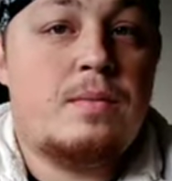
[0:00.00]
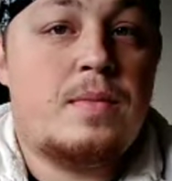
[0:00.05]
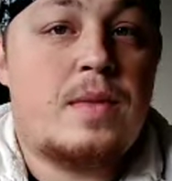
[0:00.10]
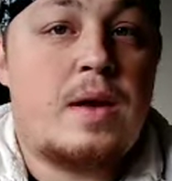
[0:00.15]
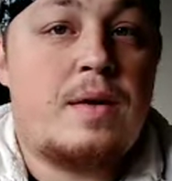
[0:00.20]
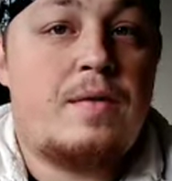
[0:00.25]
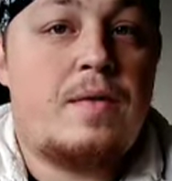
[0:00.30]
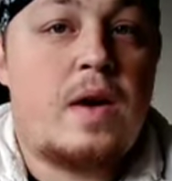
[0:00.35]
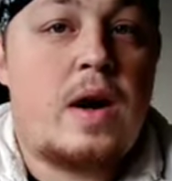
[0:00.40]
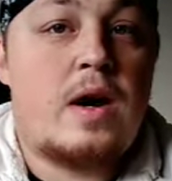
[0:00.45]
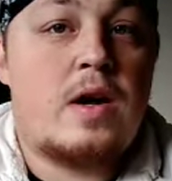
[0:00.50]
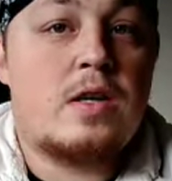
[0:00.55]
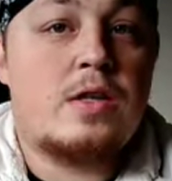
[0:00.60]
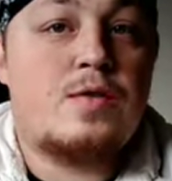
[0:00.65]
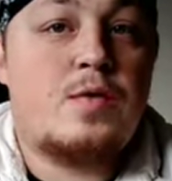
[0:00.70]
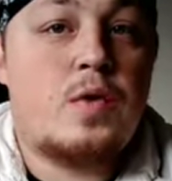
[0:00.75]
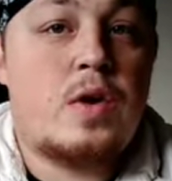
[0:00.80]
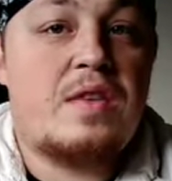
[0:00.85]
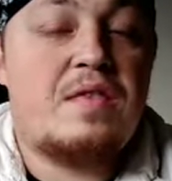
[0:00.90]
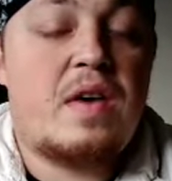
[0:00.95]
that fires
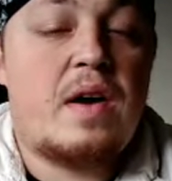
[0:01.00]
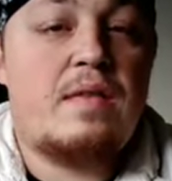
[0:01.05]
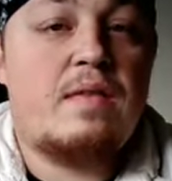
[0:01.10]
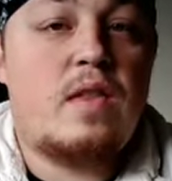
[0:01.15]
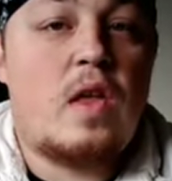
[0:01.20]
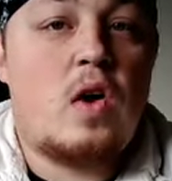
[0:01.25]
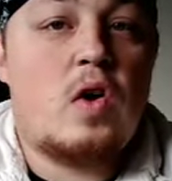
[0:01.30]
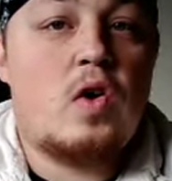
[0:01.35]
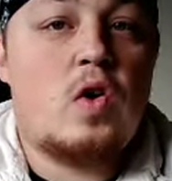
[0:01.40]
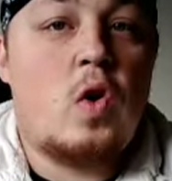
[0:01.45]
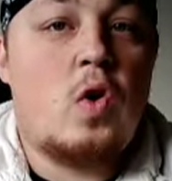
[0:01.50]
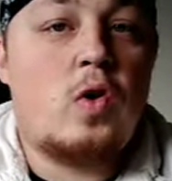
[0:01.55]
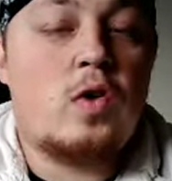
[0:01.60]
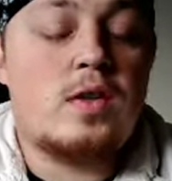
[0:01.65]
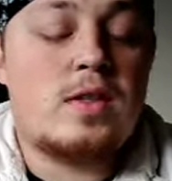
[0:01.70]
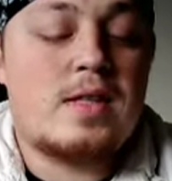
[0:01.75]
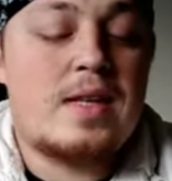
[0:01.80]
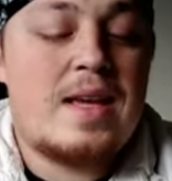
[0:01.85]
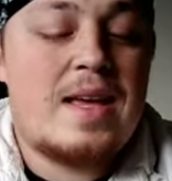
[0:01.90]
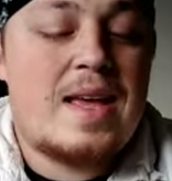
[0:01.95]
45 long
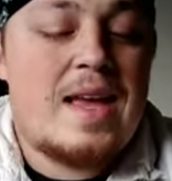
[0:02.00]
Colt